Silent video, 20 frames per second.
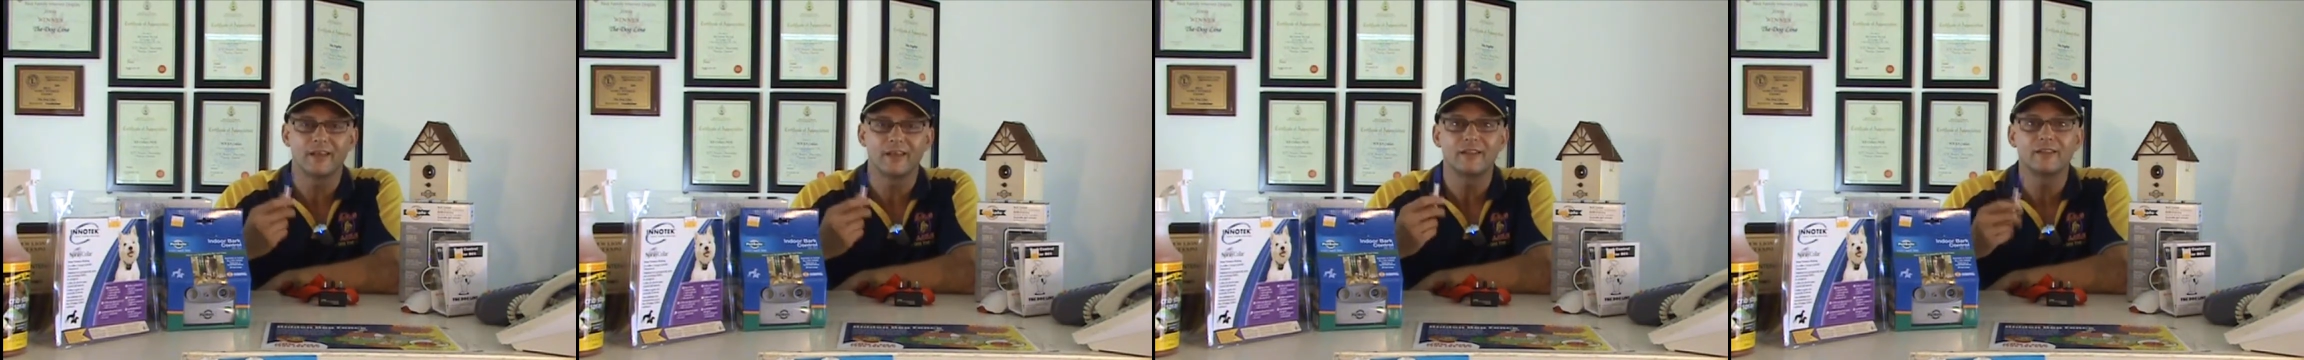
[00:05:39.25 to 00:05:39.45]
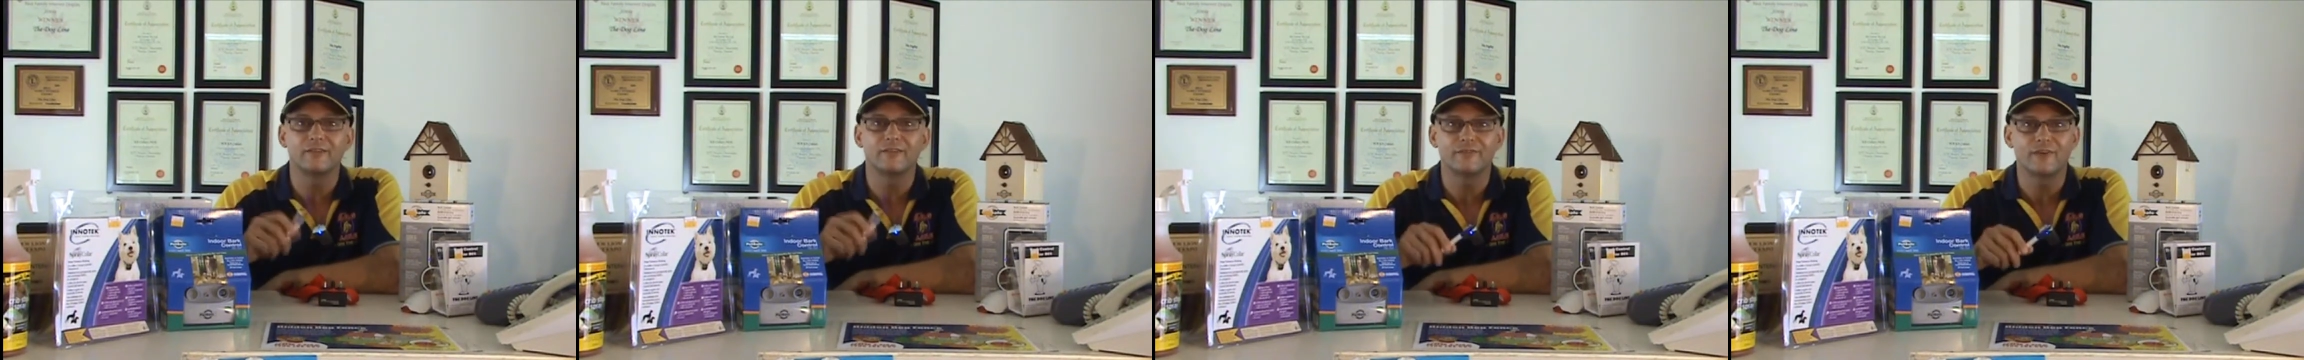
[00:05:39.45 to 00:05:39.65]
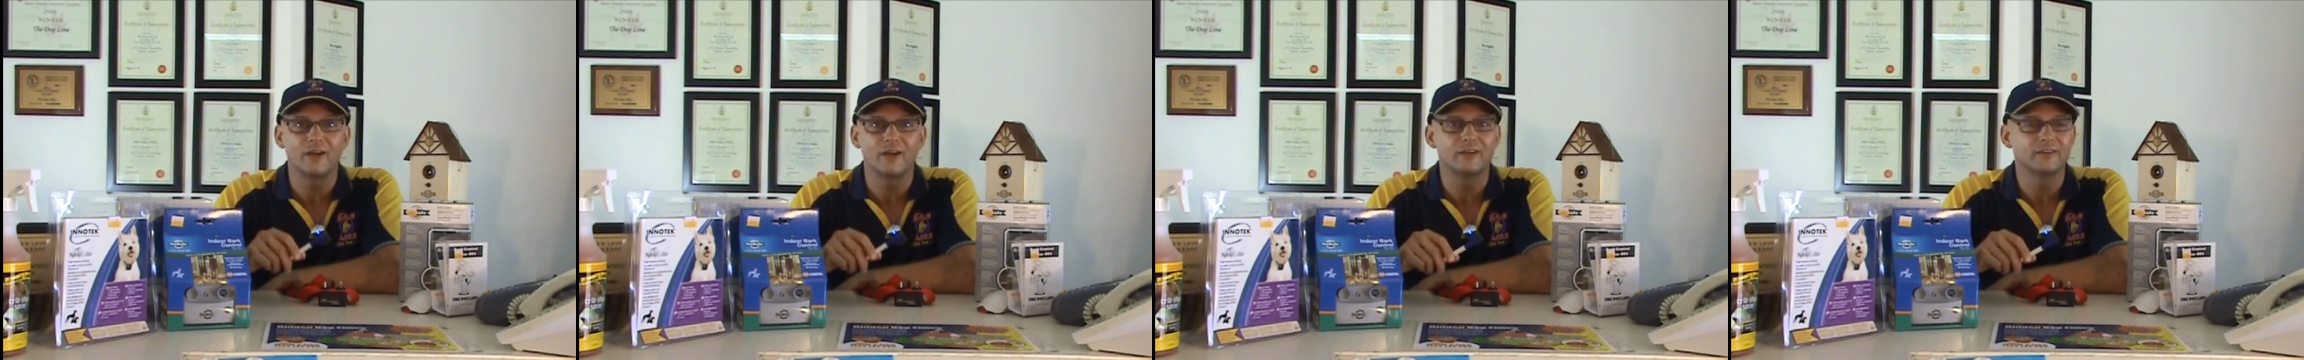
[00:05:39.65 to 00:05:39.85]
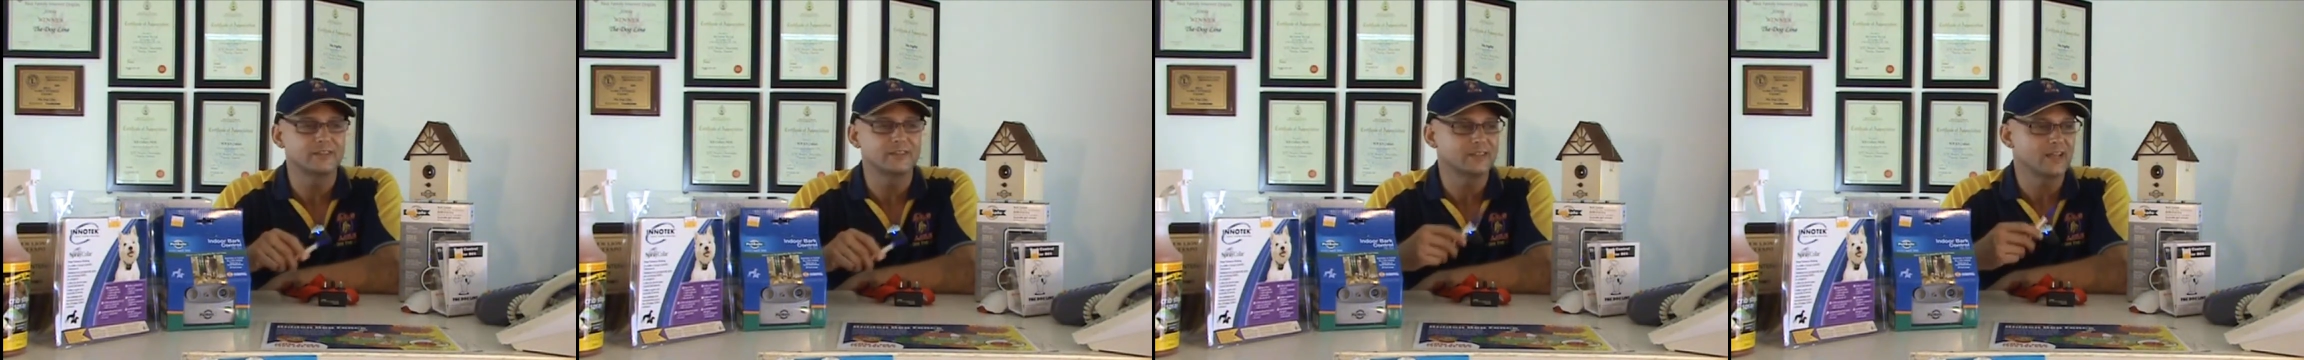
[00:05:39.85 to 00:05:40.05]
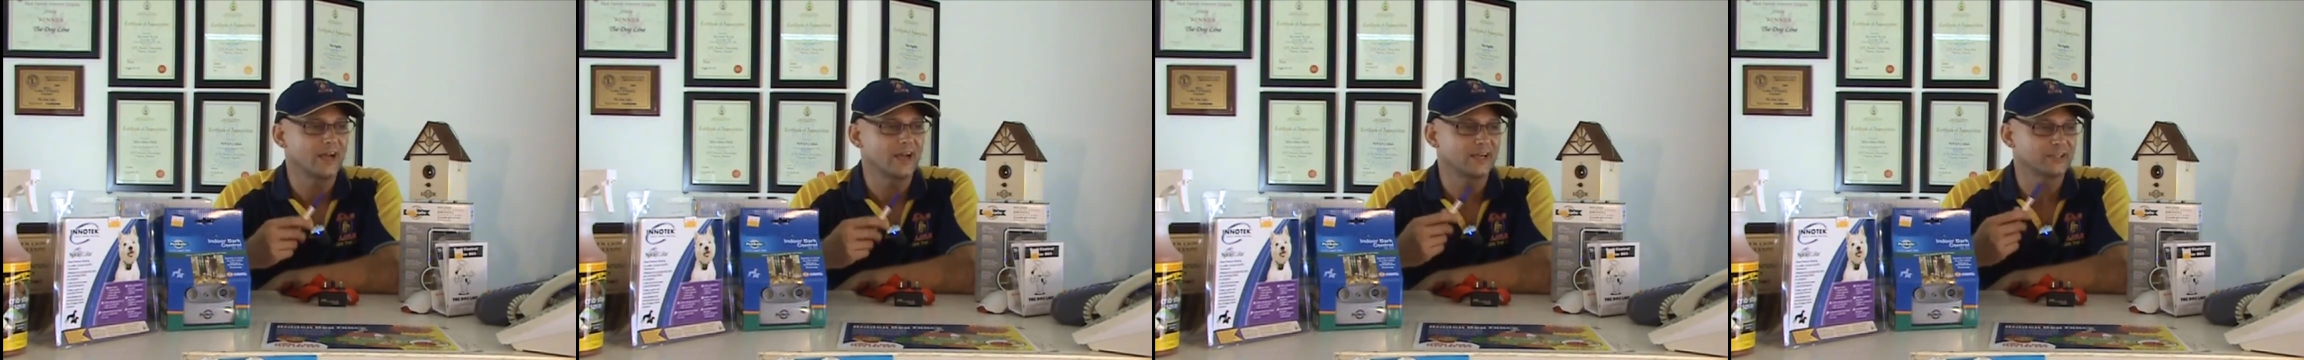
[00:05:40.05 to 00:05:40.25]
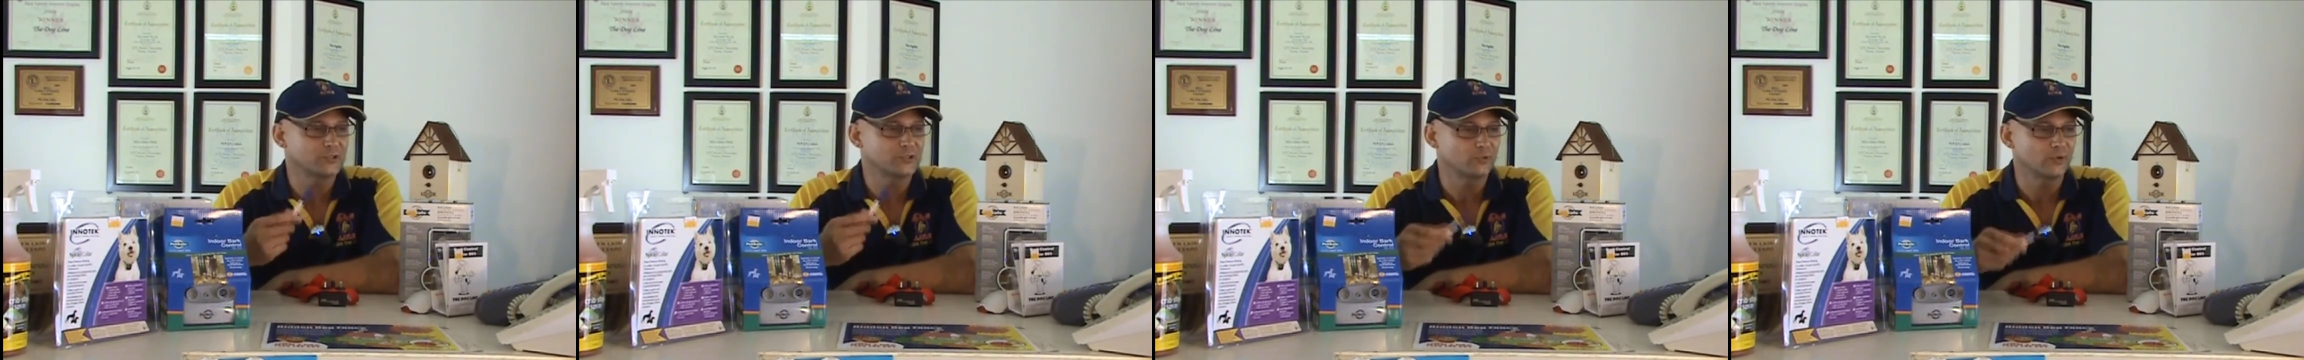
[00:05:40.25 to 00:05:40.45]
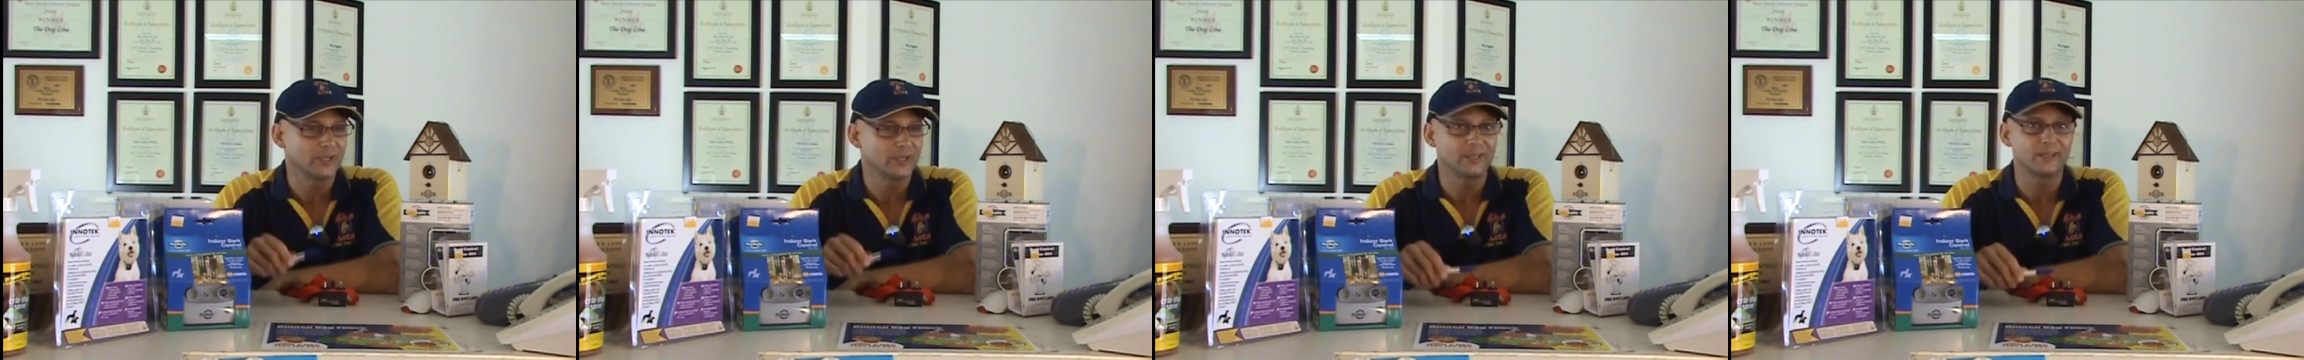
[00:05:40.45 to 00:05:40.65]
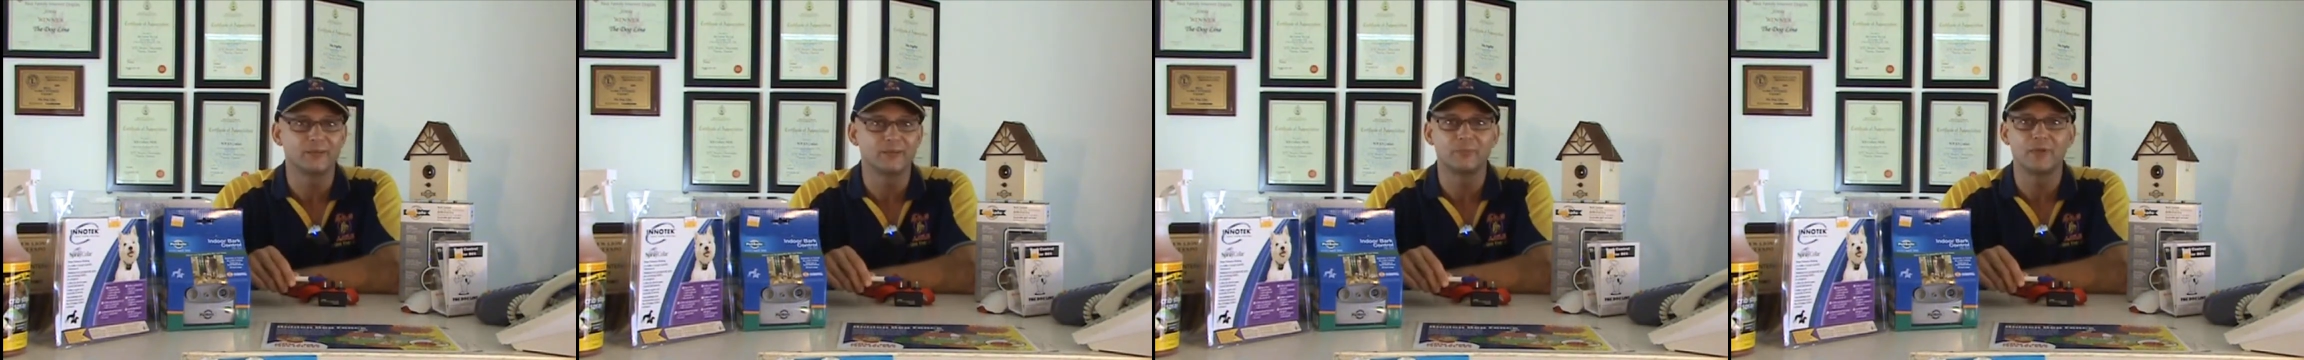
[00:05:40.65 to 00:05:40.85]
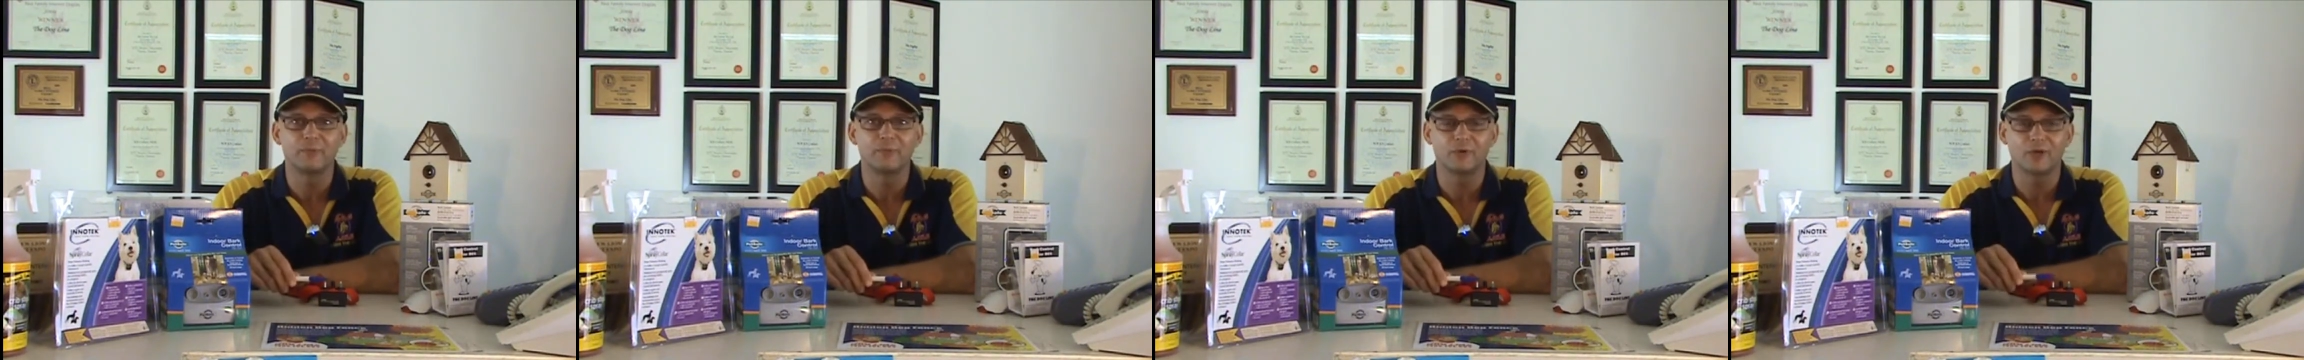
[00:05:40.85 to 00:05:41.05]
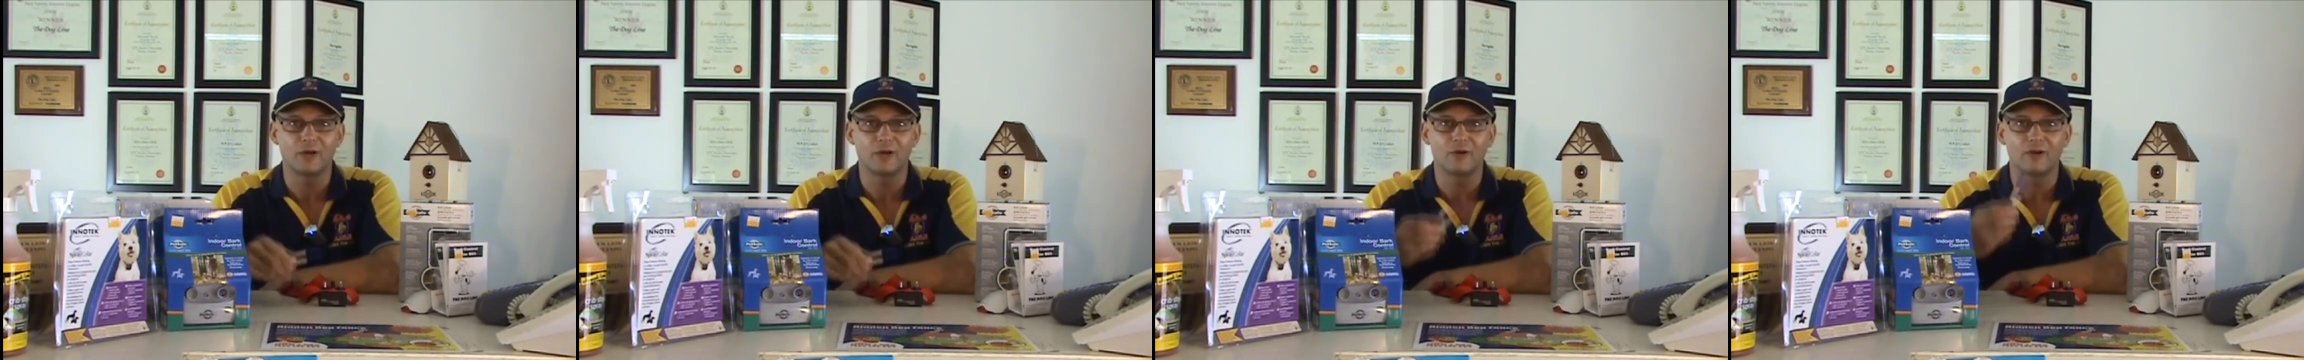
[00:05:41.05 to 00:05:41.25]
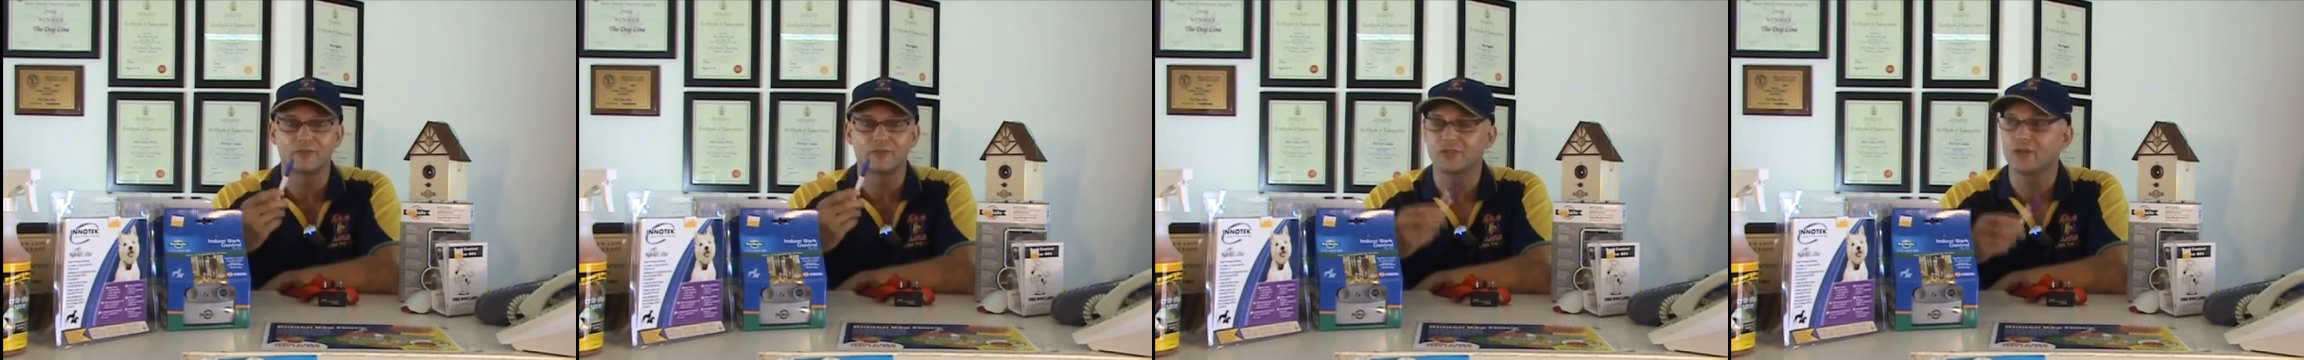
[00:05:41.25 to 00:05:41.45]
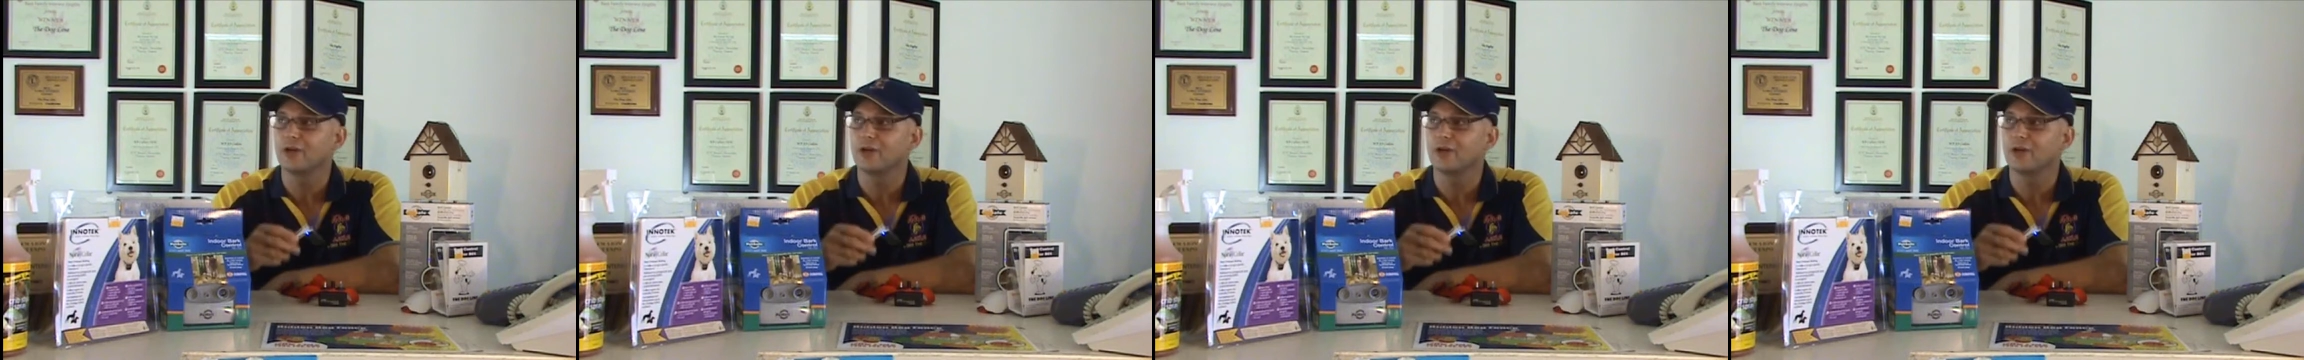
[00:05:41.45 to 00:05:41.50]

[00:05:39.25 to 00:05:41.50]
Then the phone starts ringing and people go off.